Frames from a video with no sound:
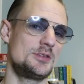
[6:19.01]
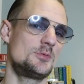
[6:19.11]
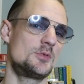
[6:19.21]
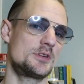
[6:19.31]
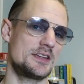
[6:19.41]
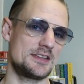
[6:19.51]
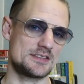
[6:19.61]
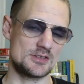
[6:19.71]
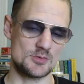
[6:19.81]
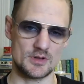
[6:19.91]
you will
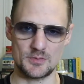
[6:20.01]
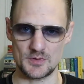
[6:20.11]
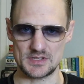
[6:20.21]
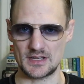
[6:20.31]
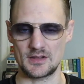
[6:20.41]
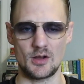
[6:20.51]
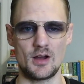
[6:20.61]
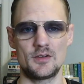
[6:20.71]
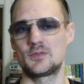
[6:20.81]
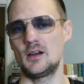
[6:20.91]
get 20%
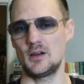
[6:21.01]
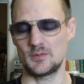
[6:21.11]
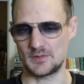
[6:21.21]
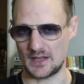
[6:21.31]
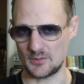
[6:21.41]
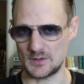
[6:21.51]
off of that